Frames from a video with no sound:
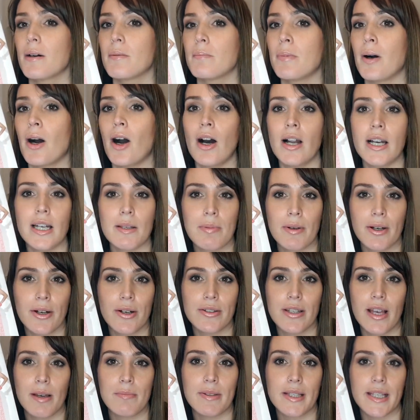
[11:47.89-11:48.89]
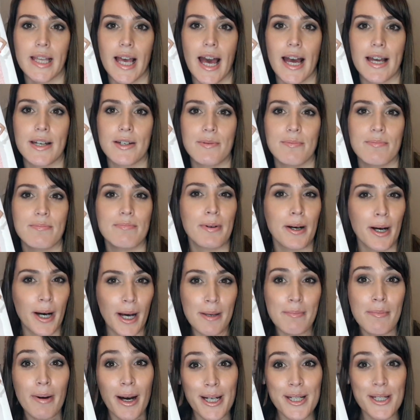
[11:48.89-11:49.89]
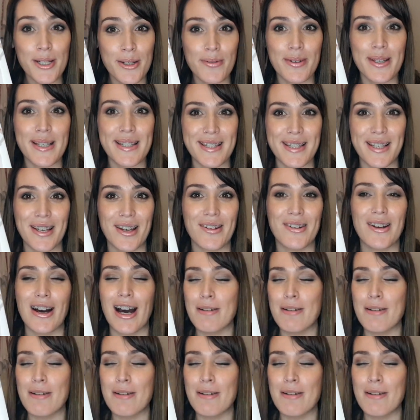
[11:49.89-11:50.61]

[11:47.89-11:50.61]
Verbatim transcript: partly because I'm scared, but I might do it soon.